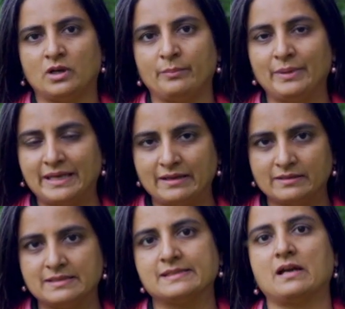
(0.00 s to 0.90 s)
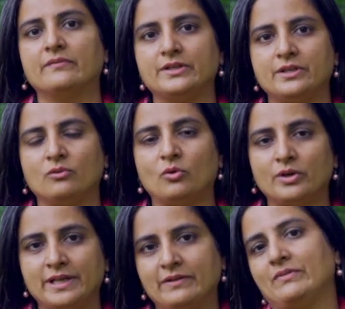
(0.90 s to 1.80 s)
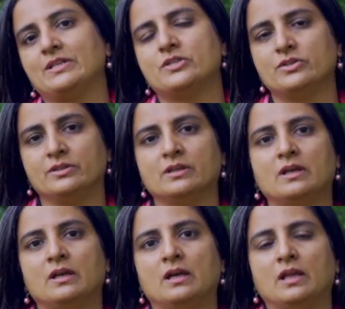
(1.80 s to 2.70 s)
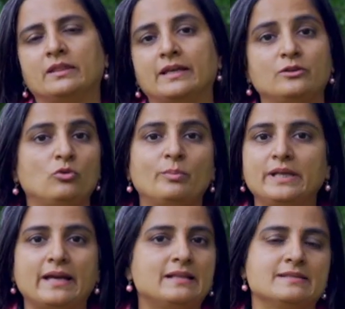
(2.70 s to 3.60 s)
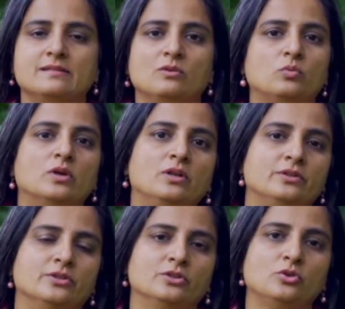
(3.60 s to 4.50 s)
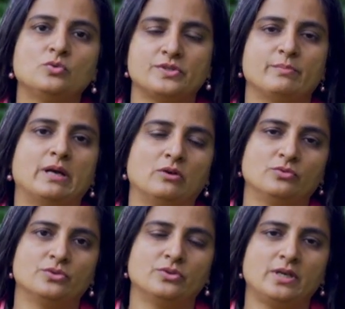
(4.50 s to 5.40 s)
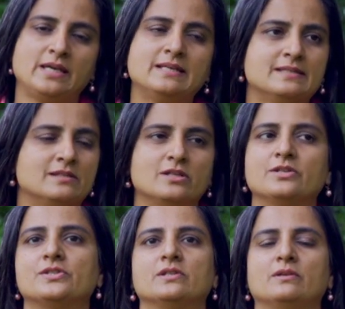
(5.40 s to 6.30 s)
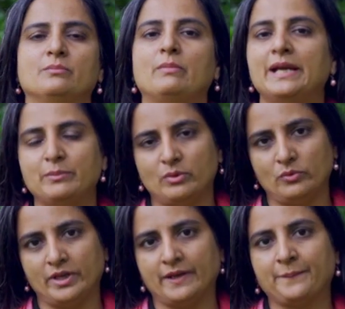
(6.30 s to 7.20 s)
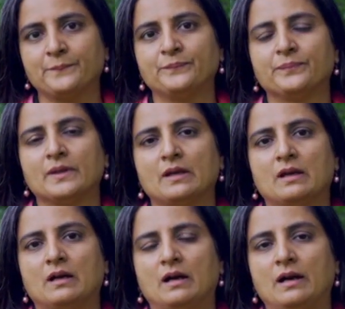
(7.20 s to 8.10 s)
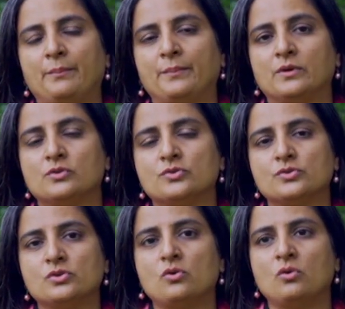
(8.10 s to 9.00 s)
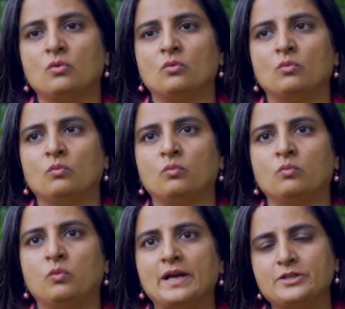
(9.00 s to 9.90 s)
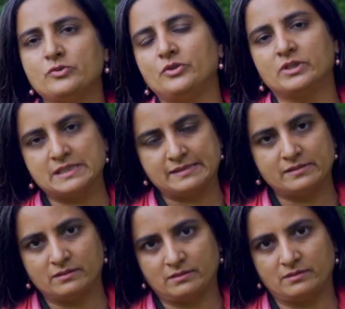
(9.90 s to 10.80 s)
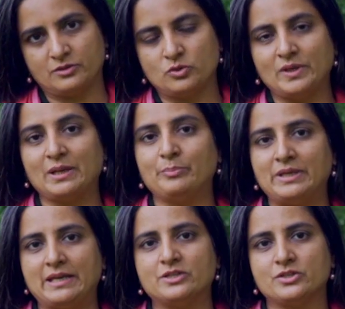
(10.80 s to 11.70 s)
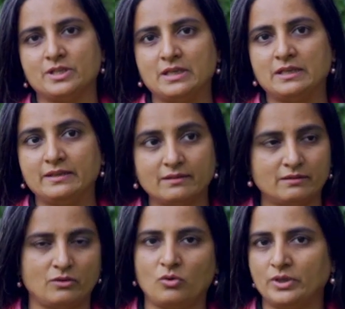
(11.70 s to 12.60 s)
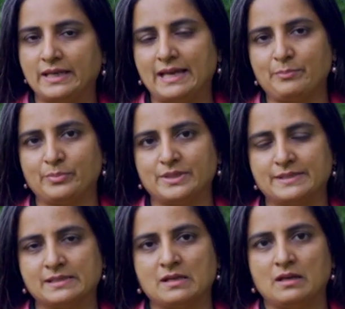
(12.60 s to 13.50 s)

making a discovery or an invention that nobody else in the world knows about is just mind-blowing. So why should you consider doing a PhD here on campus